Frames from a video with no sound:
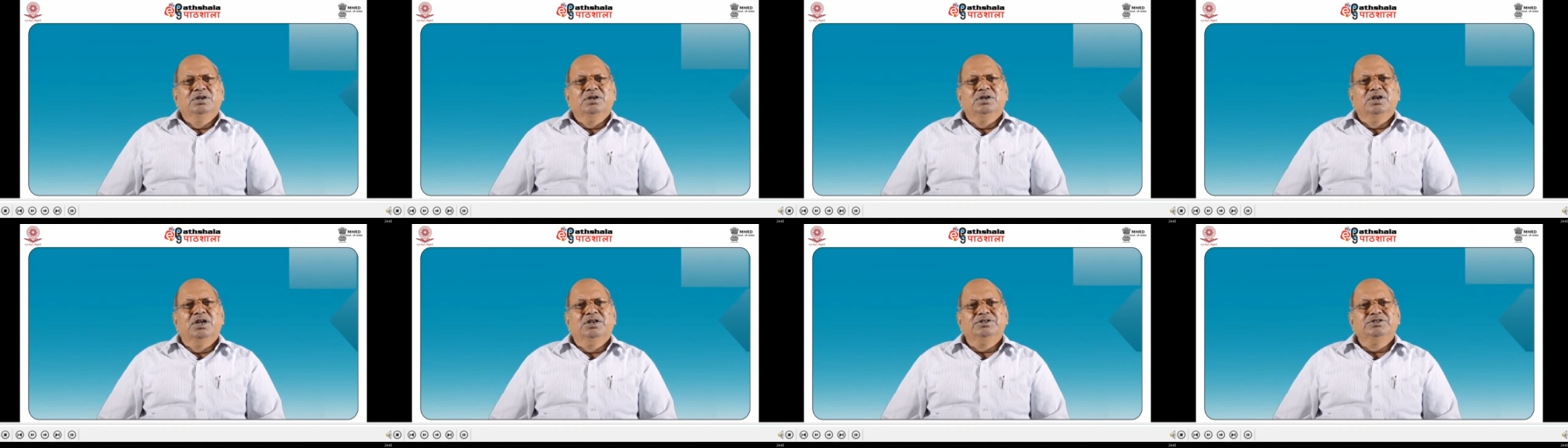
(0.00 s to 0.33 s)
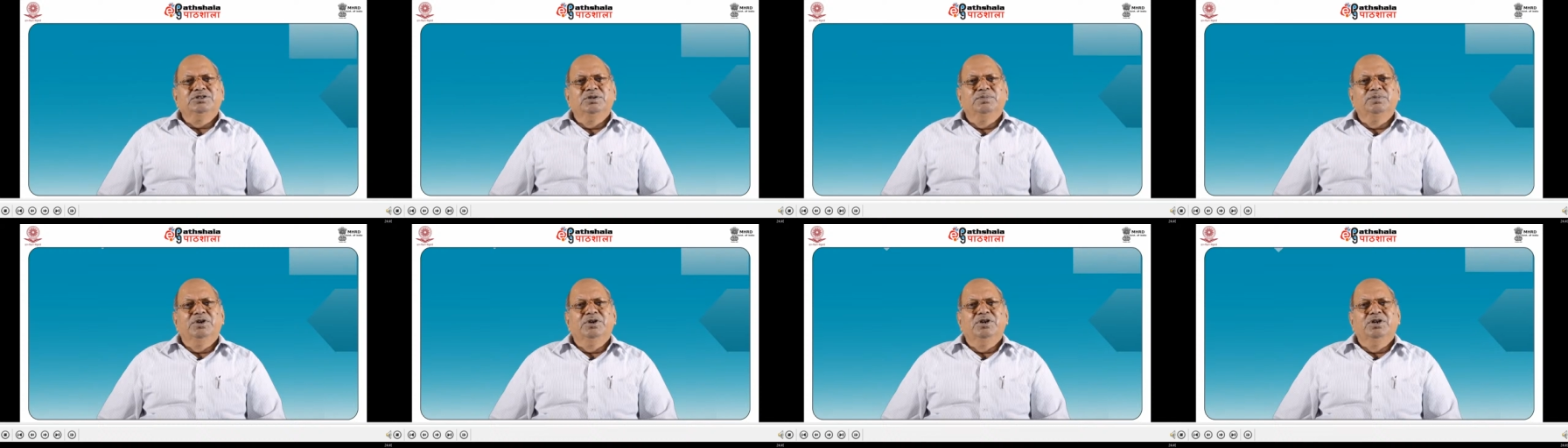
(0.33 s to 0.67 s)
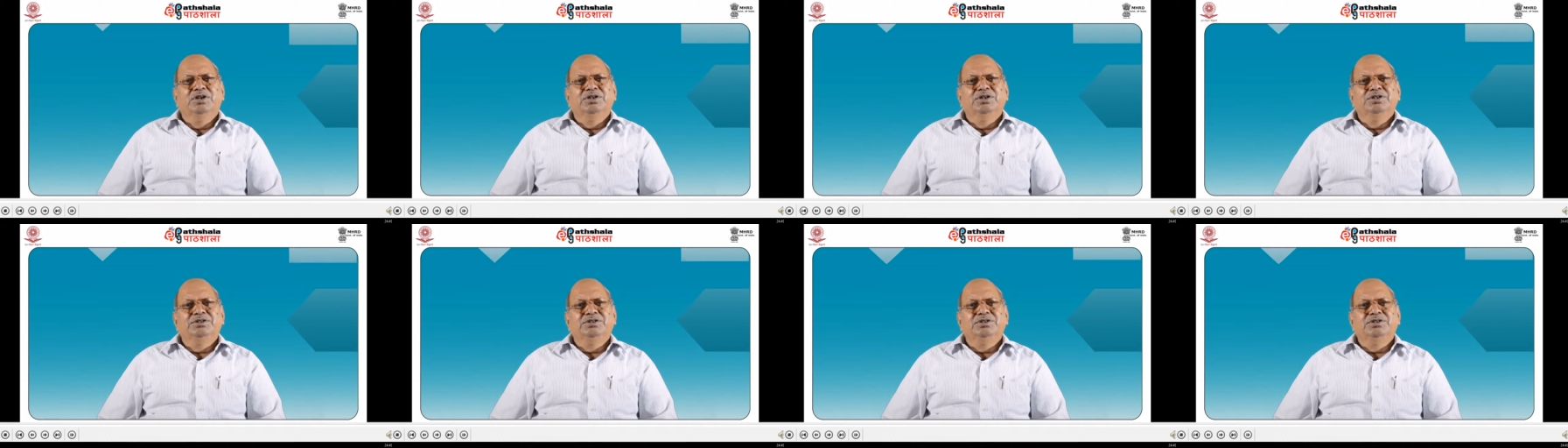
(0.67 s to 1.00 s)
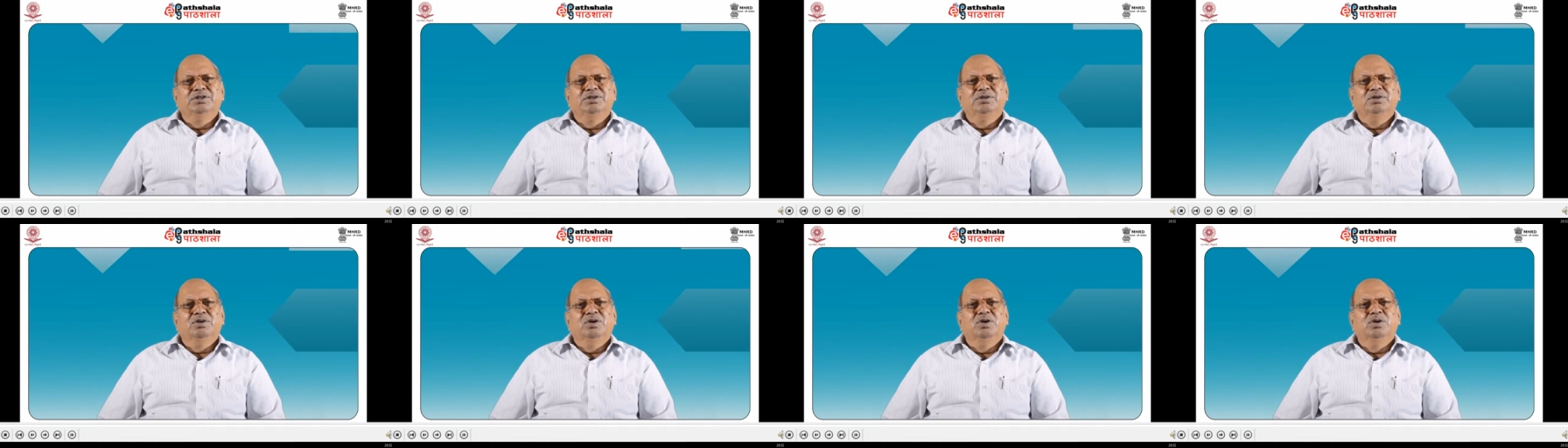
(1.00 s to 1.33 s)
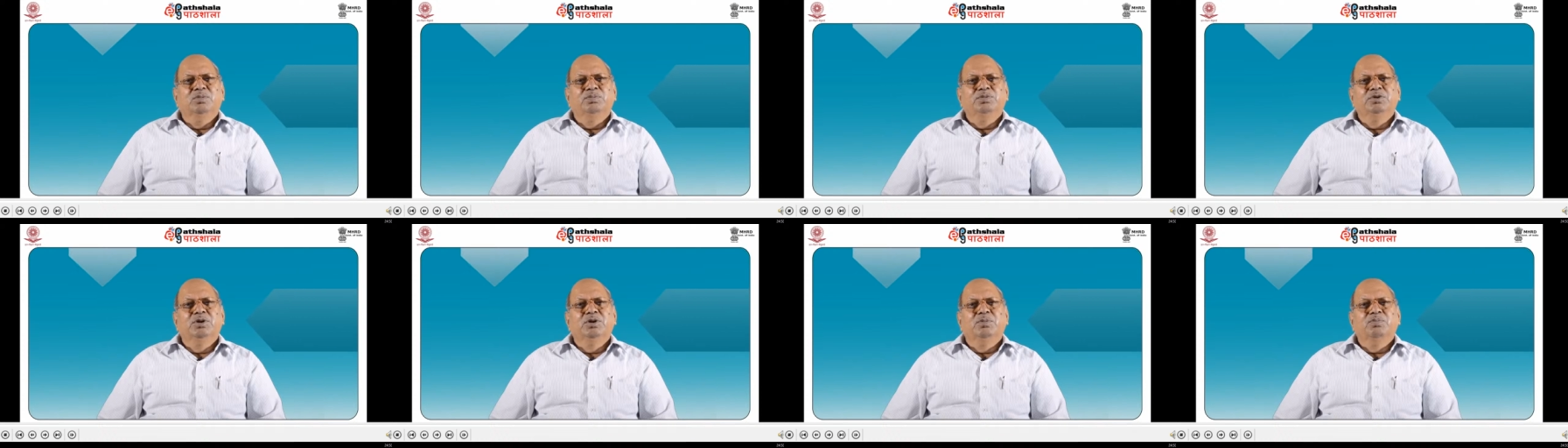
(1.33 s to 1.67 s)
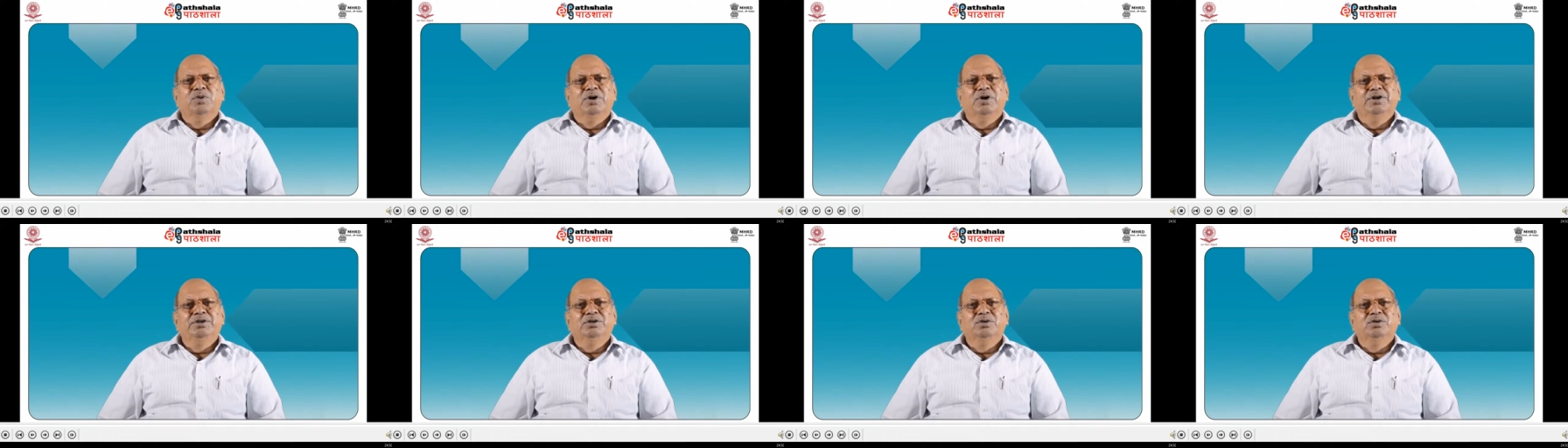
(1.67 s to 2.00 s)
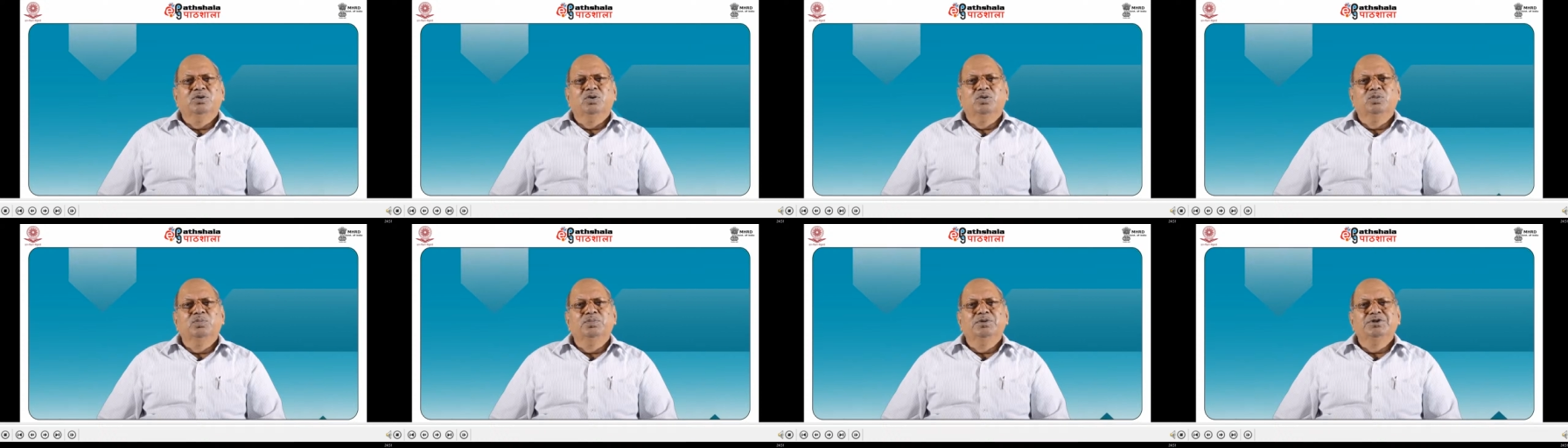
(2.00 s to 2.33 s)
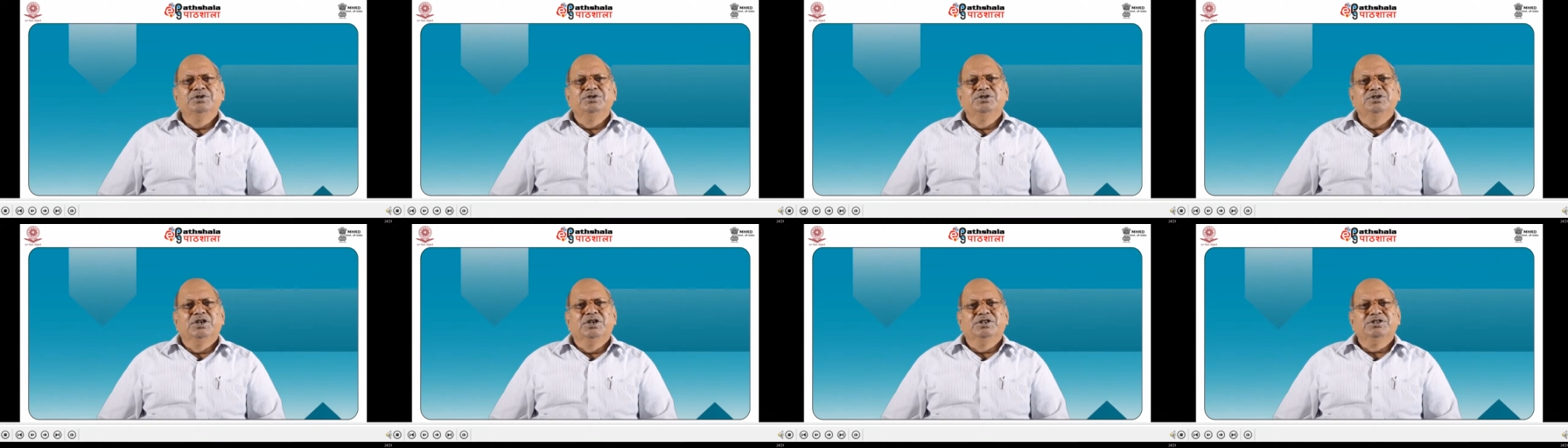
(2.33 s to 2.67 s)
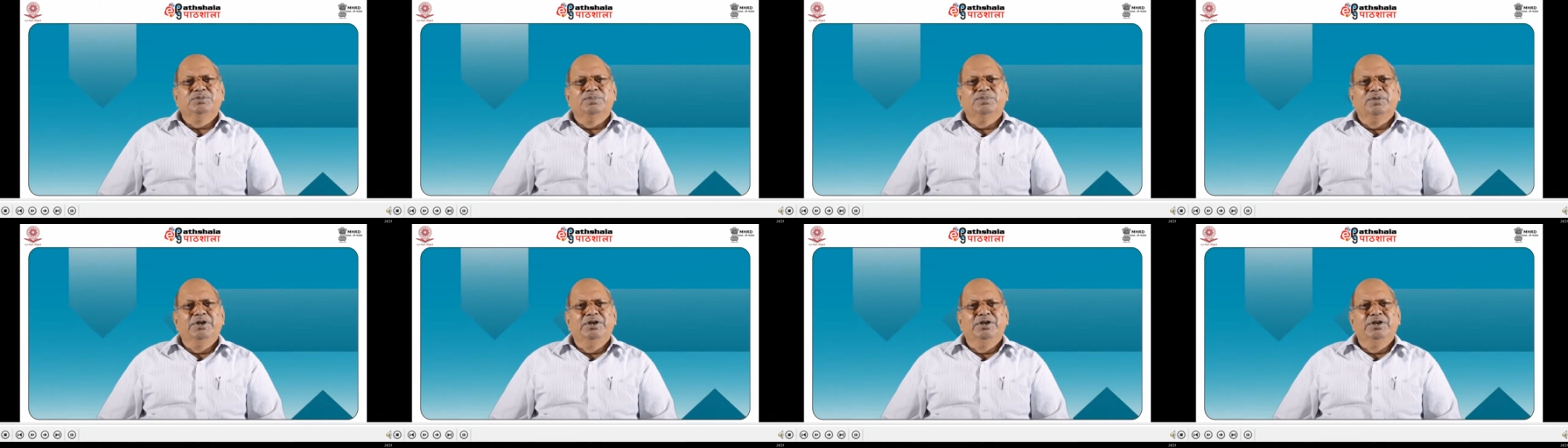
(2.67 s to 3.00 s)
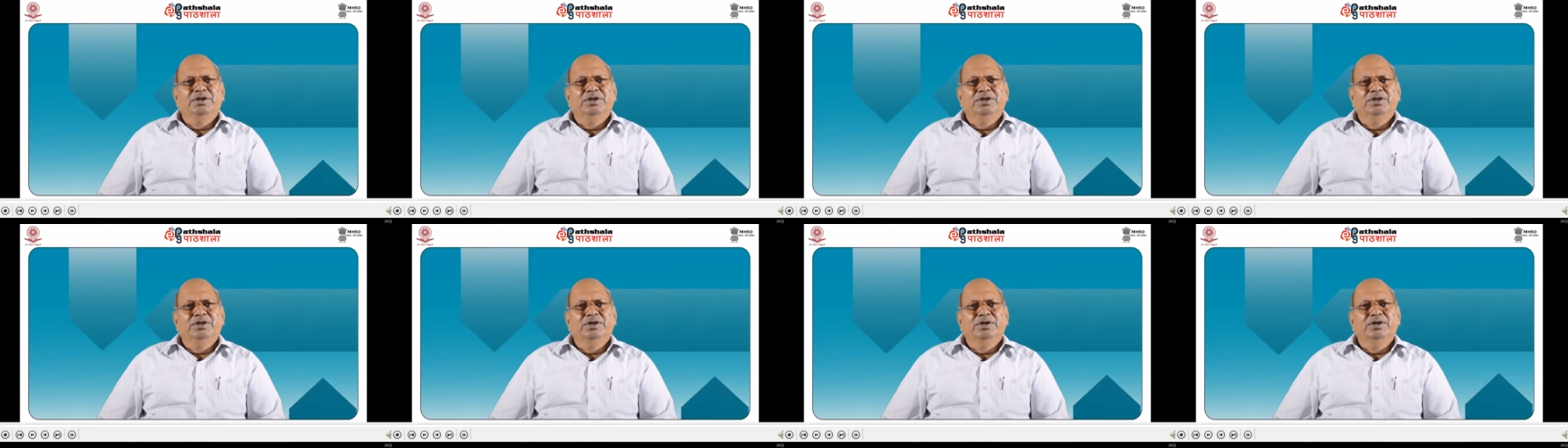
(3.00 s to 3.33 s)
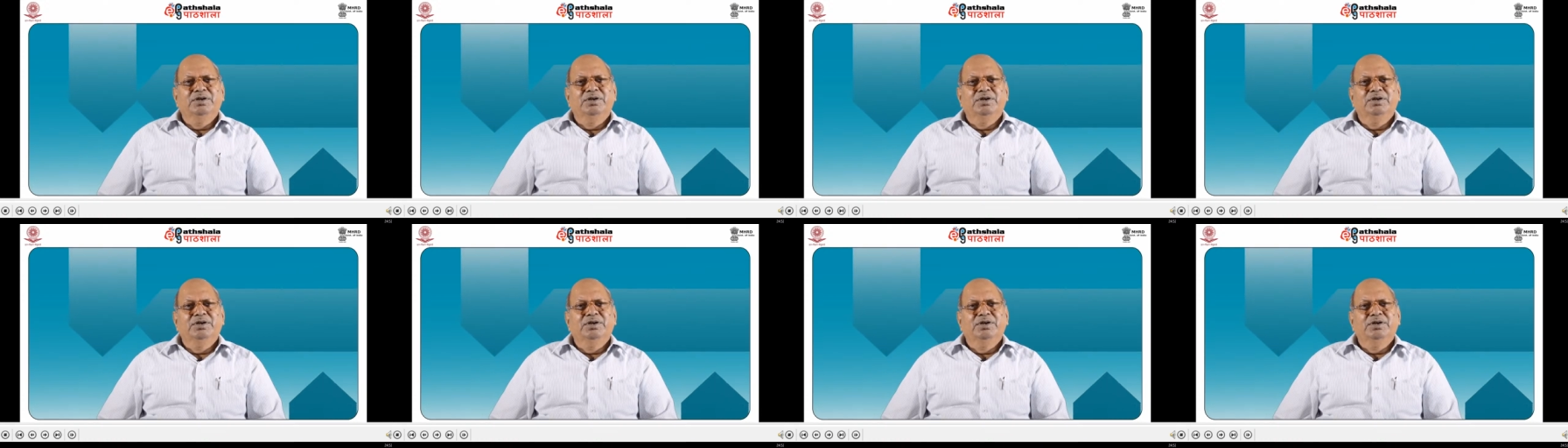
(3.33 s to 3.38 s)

classification of the point group is explained,